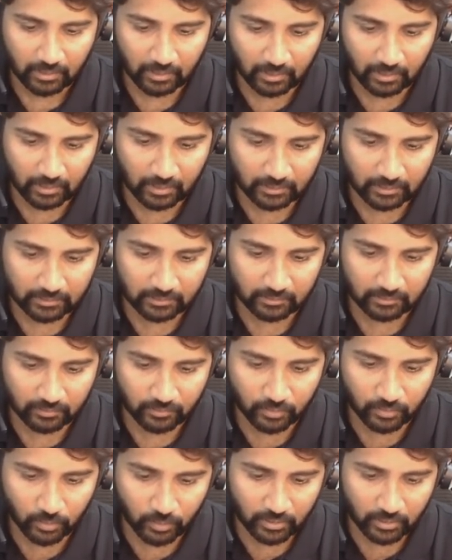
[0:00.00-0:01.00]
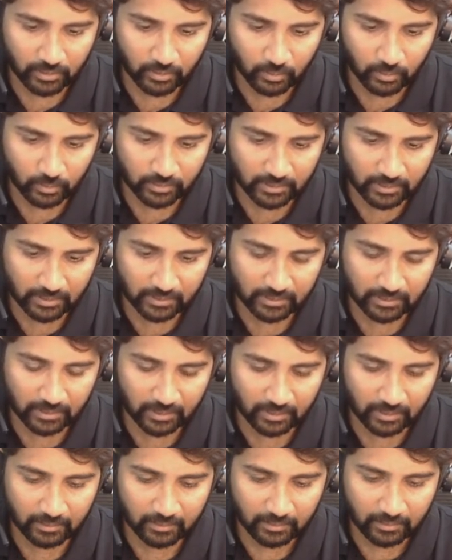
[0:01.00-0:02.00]
uh, you need to set
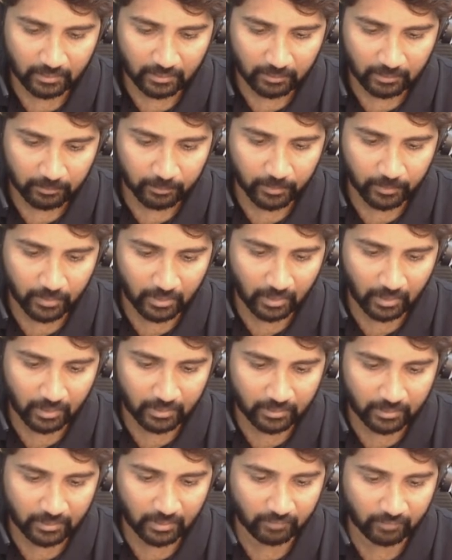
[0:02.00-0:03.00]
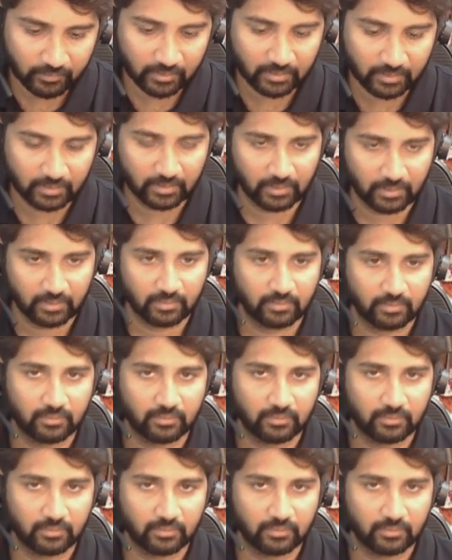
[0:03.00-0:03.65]
the priority of the ticket